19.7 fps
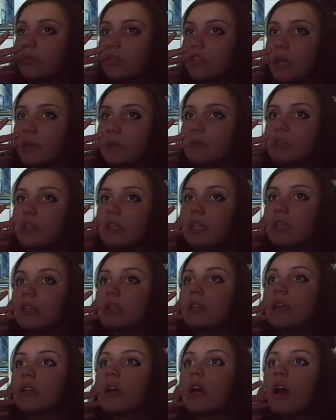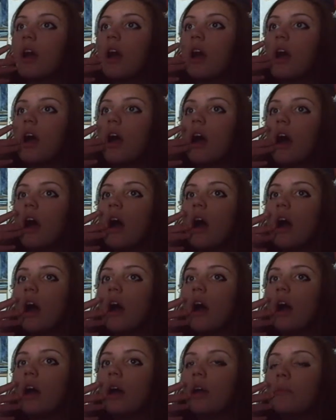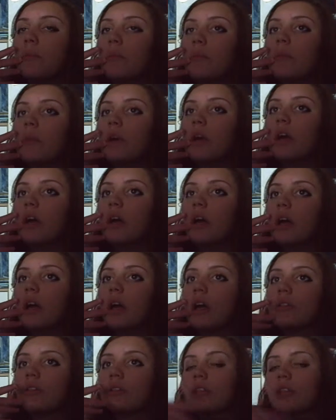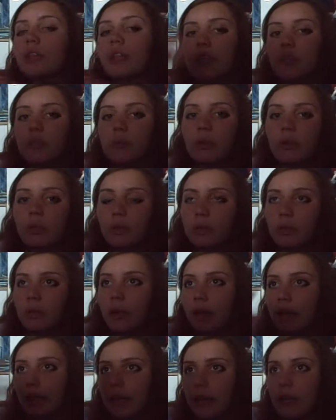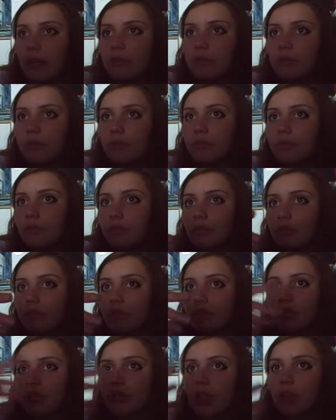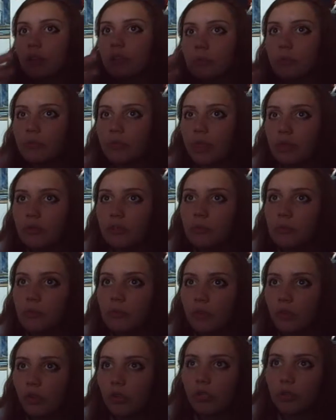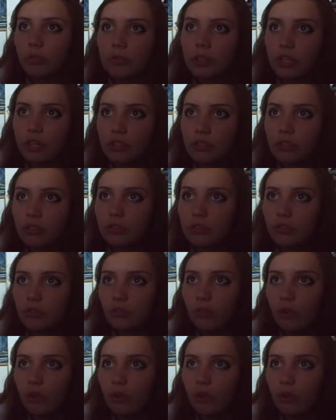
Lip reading: James Dean. And that's what I kind of started with, that sum of all the obsessions of